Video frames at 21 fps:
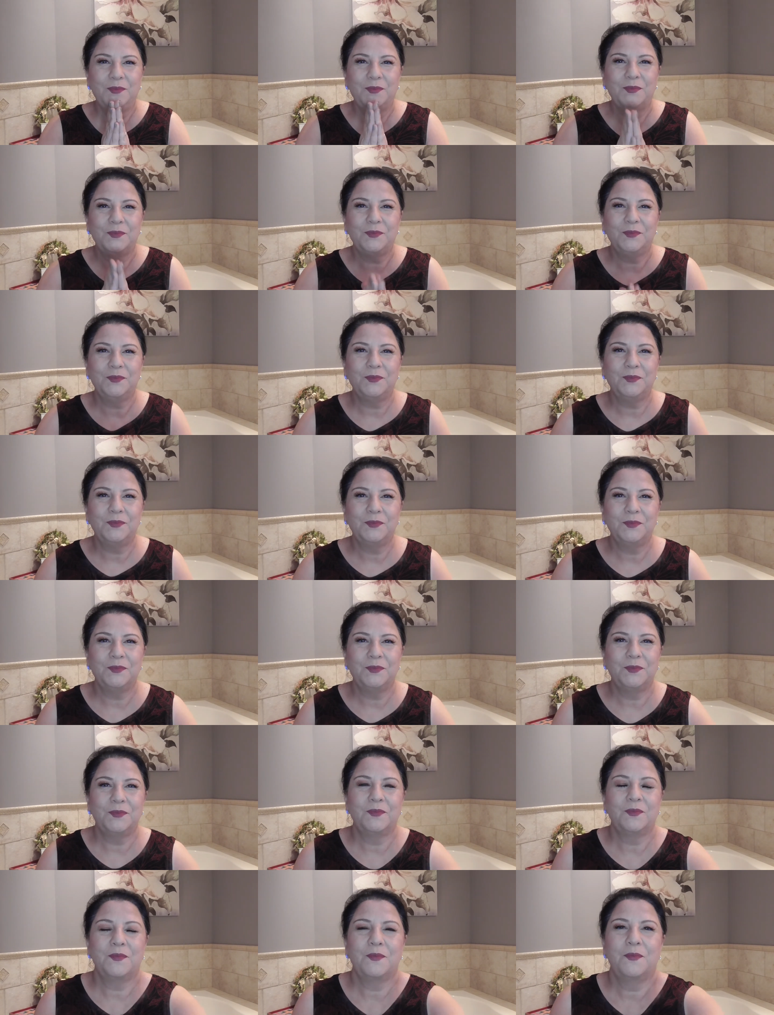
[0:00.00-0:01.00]

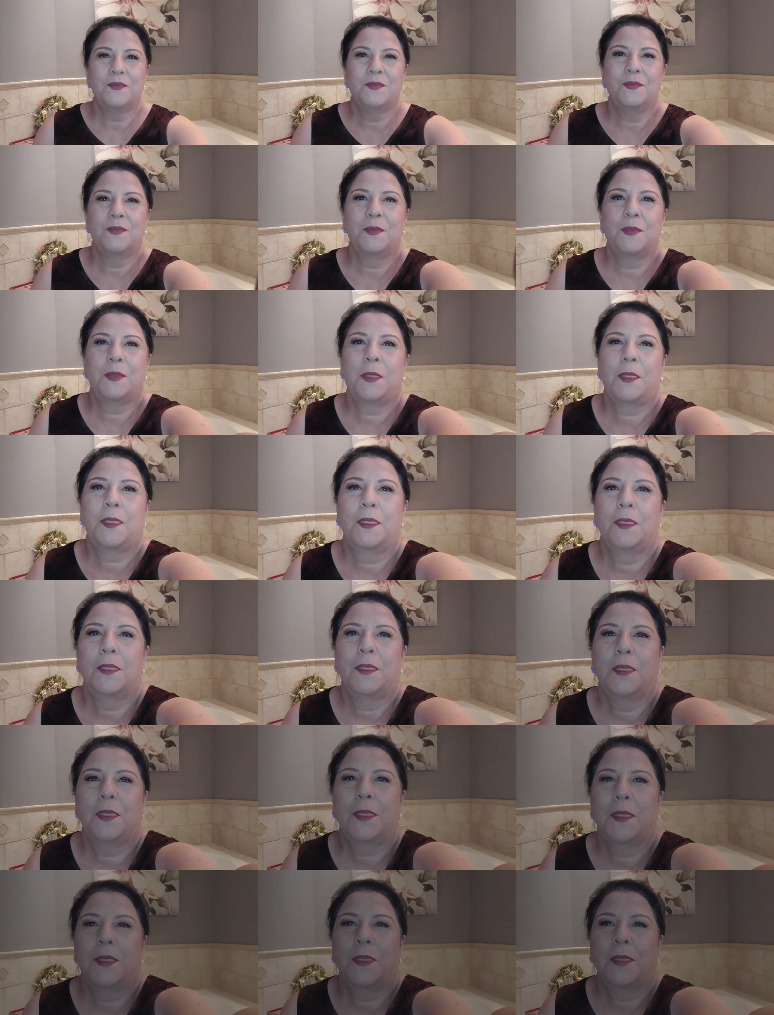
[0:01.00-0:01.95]
Nothing is said.